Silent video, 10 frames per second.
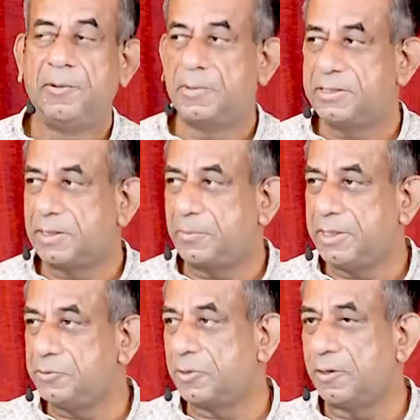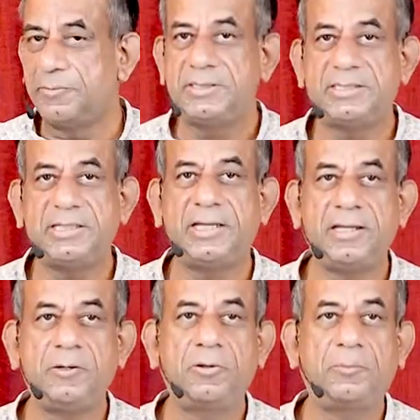But somebody who is always
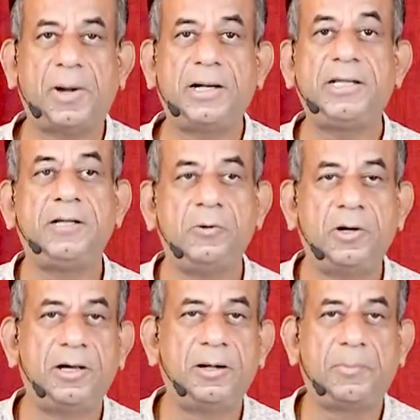seeking, you know, party goer,